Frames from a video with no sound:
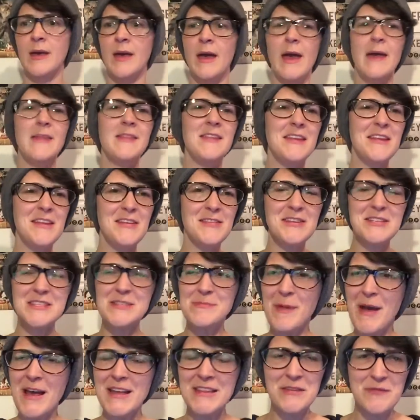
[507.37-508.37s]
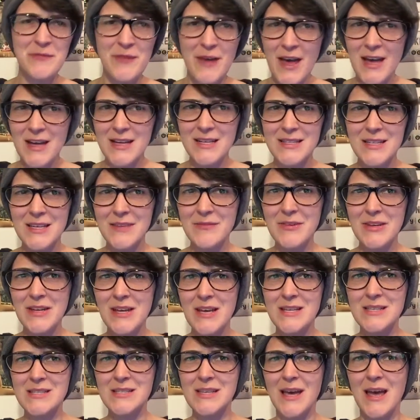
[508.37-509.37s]
And then, despite the fact that
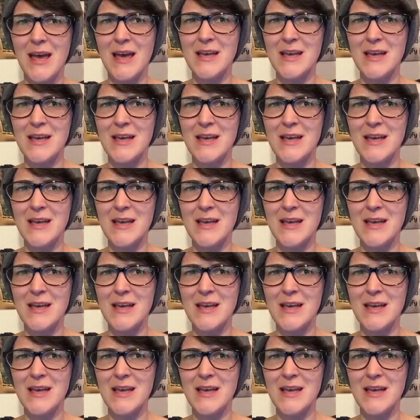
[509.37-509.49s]
Vanessa